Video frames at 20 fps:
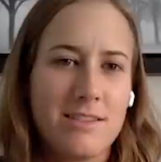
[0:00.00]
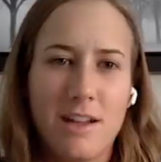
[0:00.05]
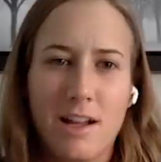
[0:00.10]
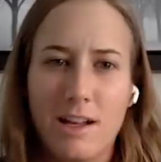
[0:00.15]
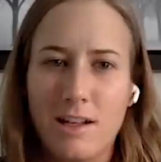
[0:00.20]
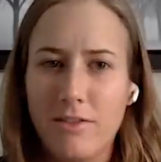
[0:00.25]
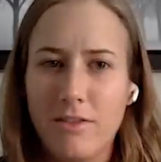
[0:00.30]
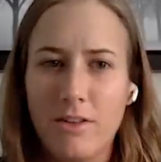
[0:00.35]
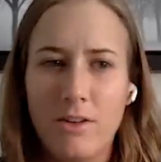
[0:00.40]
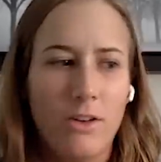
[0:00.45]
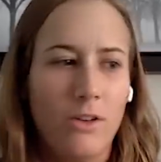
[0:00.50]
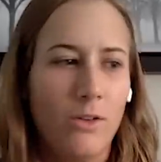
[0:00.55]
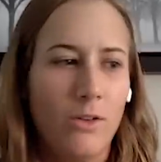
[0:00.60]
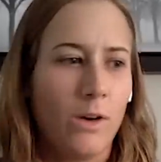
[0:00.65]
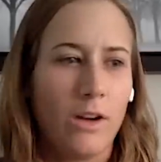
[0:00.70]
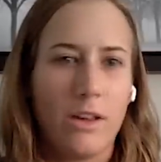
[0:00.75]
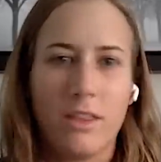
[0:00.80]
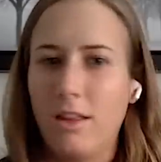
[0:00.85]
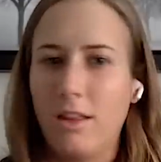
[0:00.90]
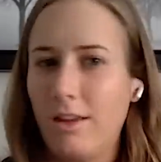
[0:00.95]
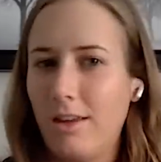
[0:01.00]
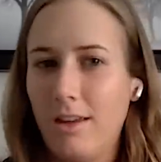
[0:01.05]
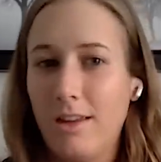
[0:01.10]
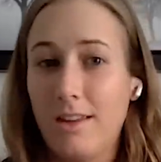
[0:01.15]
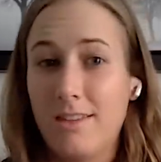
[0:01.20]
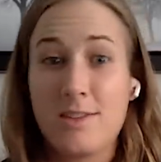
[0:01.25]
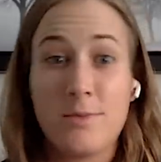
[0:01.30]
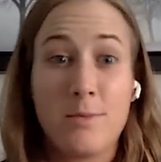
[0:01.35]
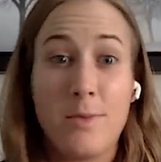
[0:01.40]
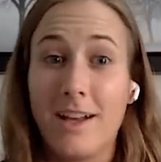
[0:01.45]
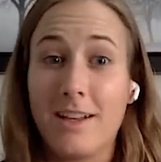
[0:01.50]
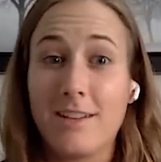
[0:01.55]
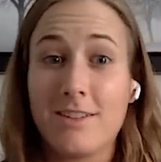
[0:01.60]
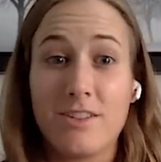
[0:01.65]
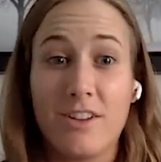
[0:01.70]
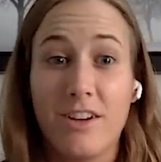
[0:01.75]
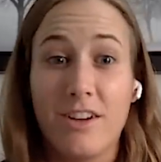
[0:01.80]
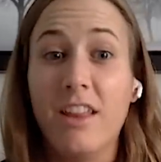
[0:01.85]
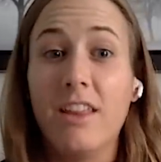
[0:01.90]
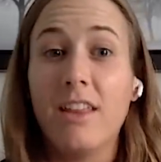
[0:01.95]
it's not even worth looking at specs
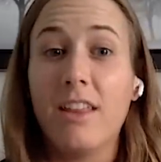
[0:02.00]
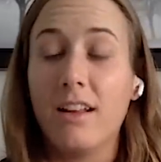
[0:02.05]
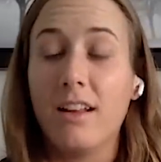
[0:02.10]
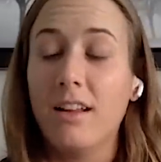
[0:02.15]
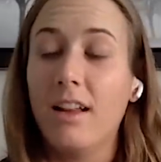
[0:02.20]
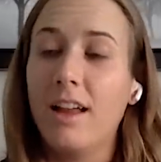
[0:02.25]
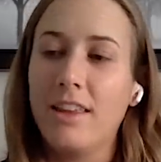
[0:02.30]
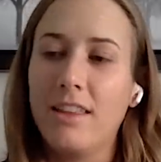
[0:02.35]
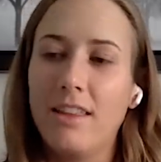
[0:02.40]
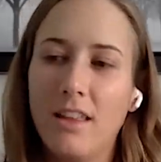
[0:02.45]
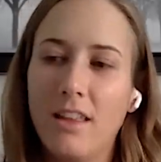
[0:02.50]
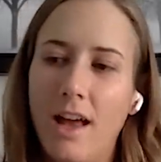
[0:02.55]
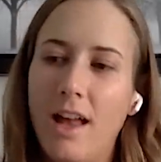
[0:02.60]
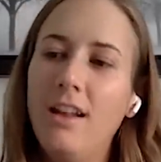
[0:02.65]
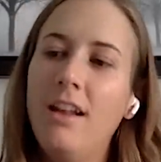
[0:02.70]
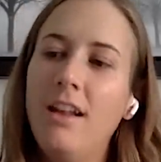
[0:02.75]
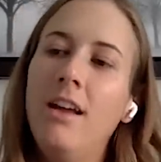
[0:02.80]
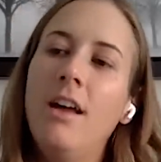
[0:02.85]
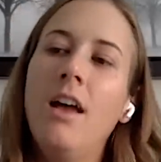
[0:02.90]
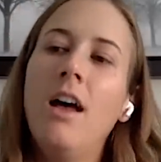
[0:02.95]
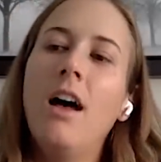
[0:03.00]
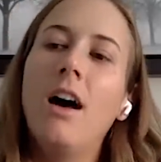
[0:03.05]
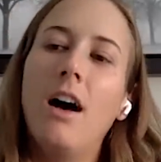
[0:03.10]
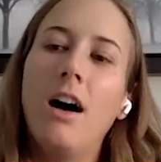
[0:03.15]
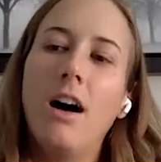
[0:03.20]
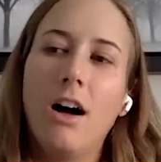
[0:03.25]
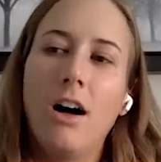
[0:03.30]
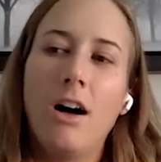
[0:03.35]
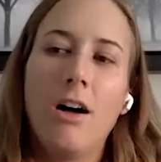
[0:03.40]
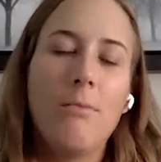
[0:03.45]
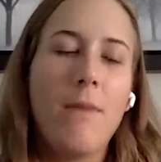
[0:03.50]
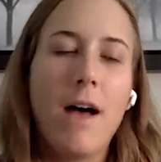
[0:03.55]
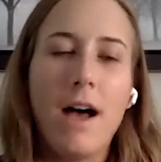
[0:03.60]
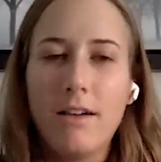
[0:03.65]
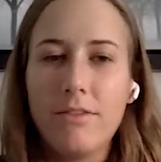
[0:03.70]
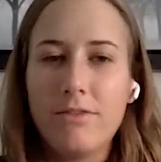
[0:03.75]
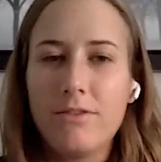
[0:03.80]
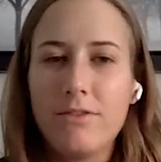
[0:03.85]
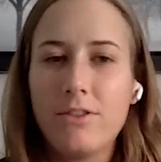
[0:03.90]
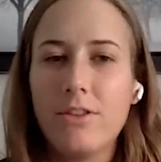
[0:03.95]
or anything like that. Um,
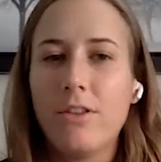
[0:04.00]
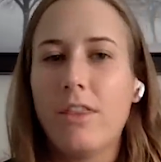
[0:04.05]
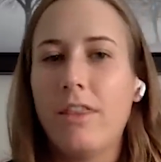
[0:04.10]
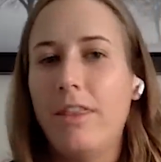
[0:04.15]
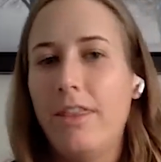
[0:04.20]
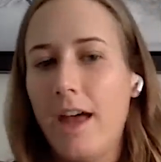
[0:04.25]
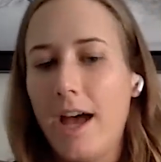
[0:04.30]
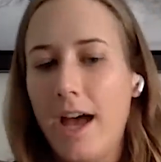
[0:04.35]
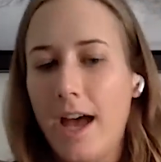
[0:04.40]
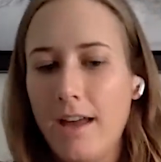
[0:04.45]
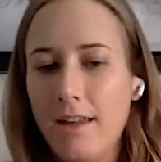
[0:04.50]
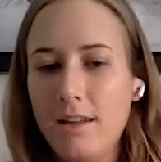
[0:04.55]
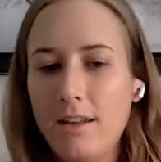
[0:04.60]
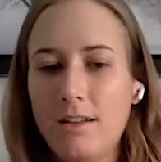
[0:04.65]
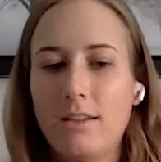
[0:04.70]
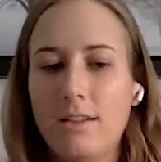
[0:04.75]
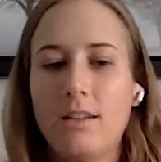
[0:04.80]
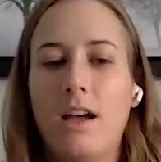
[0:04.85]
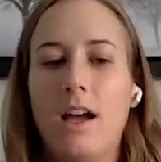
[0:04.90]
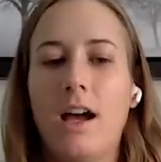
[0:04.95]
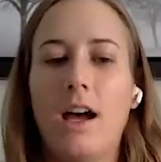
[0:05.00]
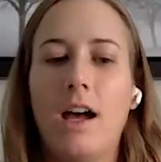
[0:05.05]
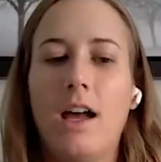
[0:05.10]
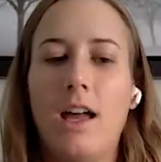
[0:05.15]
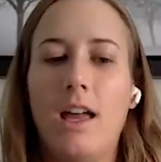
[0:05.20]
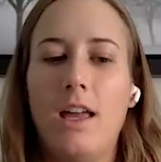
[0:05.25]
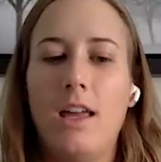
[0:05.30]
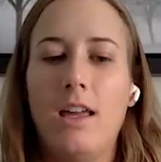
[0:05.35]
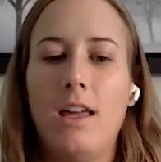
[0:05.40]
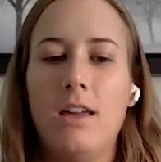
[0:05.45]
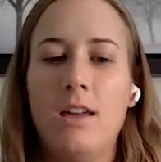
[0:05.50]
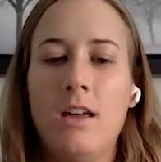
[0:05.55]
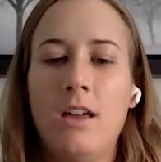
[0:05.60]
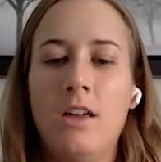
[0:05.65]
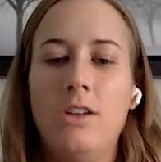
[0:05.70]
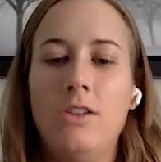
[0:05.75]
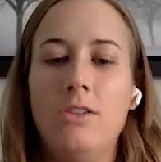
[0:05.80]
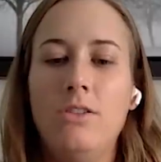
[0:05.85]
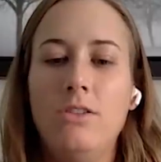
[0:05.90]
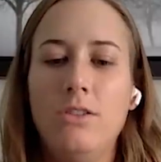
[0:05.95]
after that, I
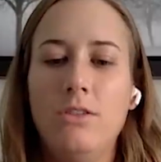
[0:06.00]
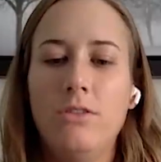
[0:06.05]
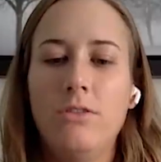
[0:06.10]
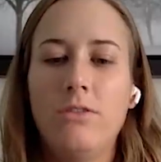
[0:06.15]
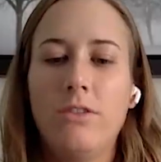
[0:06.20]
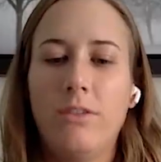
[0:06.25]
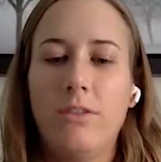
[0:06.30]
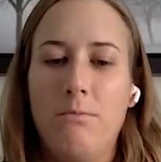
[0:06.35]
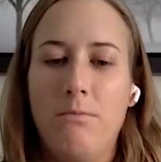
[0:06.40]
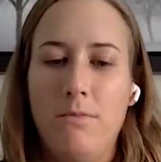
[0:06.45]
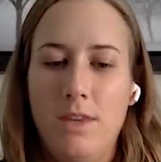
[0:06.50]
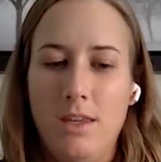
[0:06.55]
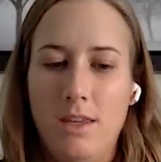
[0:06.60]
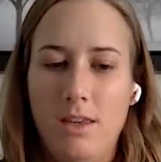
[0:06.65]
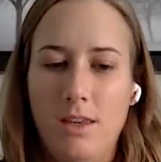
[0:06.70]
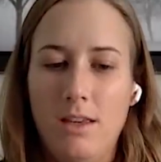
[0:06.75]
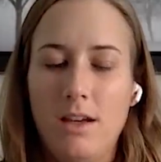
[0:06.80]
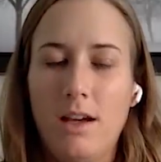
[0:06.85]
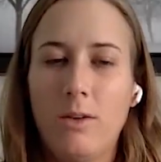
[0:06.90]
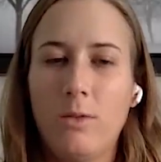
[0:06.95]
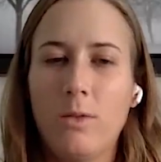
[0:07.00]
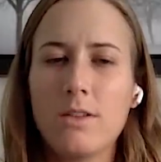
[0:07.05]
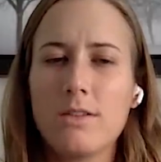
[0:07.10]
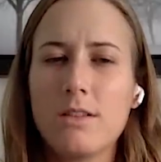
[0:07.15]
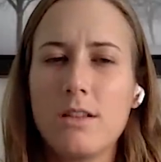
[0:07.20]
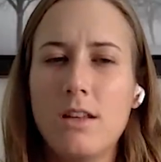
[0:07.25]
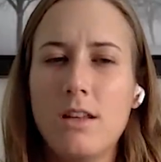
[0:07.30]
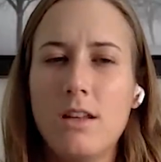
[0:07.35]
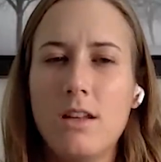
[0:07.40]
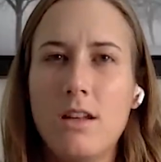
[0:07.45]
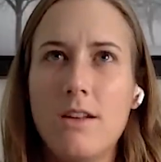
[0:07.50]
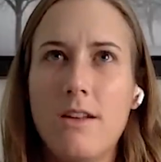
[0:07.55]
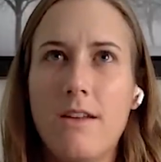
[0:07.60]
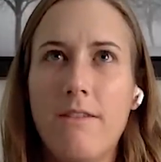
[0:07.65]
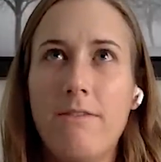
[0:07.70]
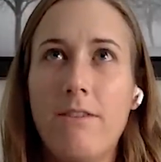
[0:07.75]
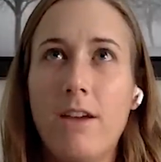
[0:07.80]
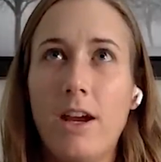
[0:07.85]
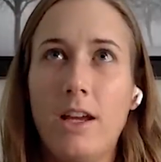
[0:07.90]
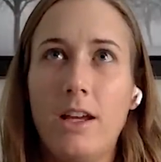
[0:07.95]
knew for me, I wasn't
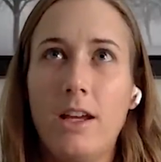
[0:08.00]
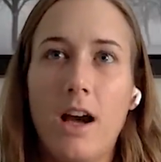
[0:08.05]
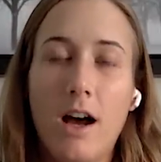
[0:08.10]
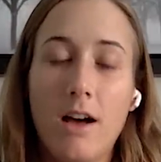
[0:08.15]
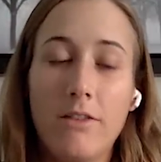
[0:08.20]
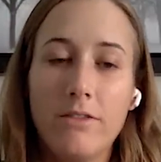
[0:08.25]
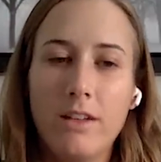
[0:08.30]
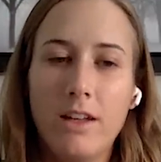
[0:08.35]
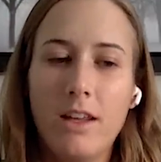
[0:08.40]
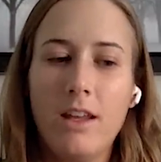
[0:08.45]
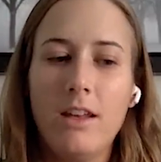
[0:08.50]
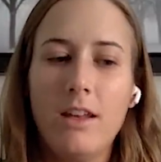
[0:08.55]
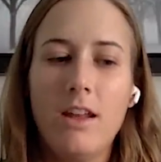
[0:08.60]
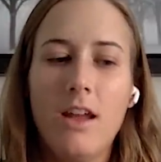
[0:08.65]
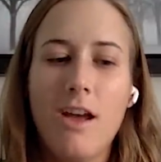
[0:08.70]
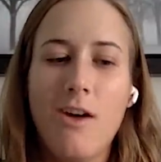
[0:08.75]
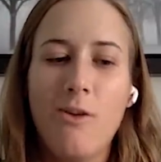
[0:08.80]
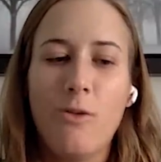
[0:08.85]
very confident